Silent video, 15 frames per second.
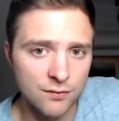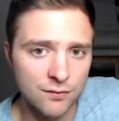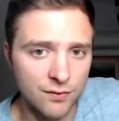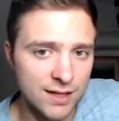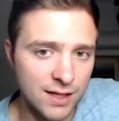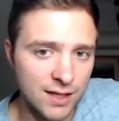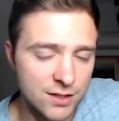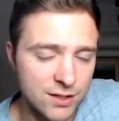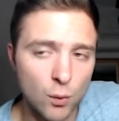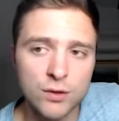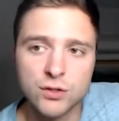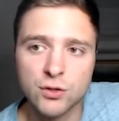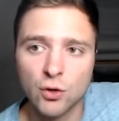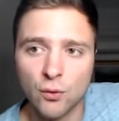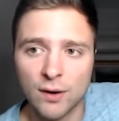that is
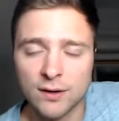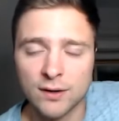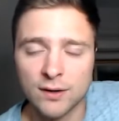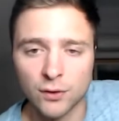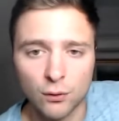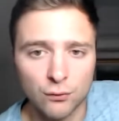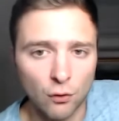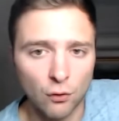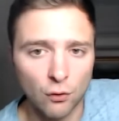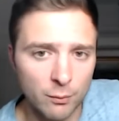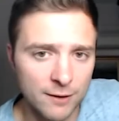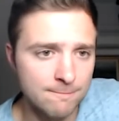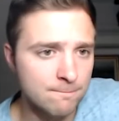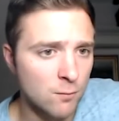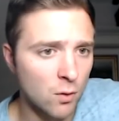going to create a flow for
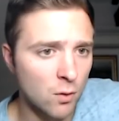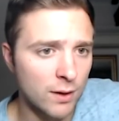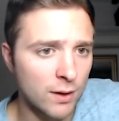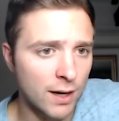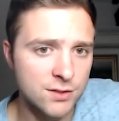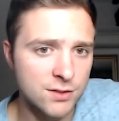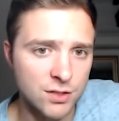me, okay?